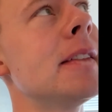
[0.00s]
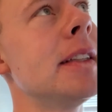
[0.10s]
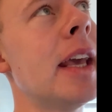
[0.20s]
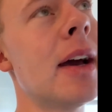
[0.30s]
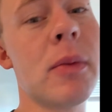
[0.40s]

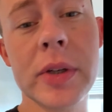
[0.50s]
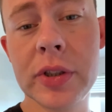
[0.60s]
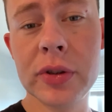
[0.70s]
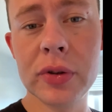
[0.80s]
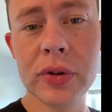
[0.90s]
Yeah, which
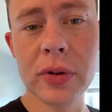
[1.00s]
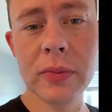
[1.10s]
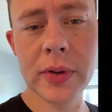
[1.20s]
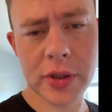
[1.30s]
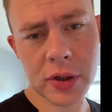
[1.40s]
is
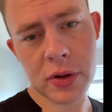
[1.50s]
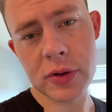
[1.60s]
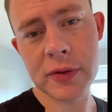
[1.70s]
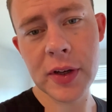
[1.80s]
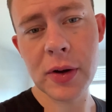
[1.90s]
YouTube, which
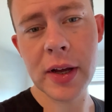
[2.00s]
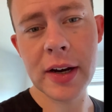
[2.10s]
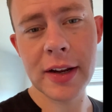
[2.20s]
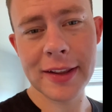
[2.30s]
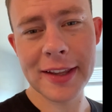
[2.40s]
includes video
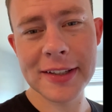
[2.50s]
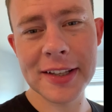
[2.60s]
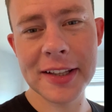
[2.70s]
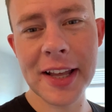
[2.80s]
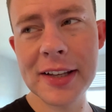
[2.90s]
editing and things
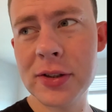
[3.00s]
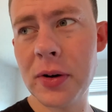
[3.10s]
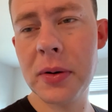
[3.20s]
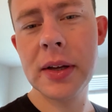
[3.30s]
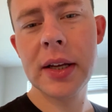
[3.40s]
like that.
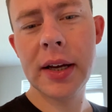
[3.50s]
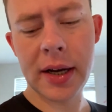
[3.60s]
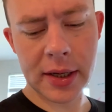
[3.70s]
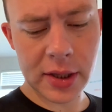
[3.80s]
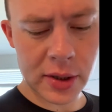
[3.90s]
So
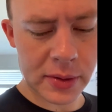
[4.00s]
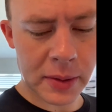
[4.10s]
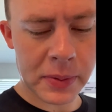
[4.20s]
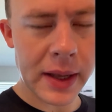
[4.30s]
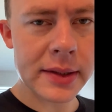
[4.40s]
the
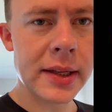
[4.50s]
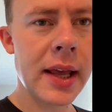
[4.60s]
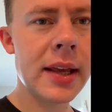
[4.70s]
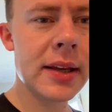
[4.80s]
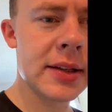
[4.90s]
plan
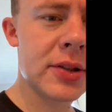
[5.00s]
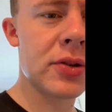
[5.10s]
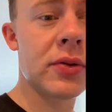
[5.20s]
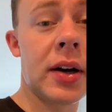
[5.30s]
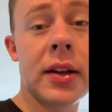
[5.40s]
today is
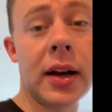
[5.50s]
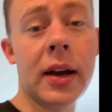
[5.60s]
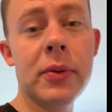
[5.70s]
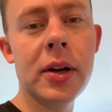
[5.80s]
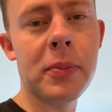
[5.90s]
I
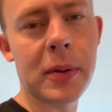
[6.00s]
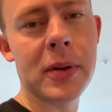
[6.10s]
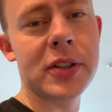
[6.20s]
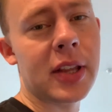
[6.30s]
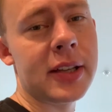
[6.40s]
want to
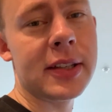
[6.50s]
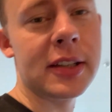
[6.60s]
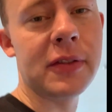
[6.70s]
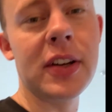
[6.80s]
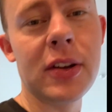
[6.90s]
publish like
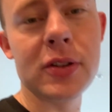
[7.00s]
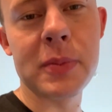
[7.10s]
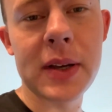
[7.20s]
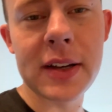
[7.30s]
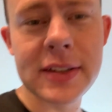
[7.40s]
6 videos
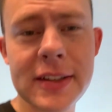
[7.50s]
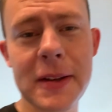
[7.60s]
because,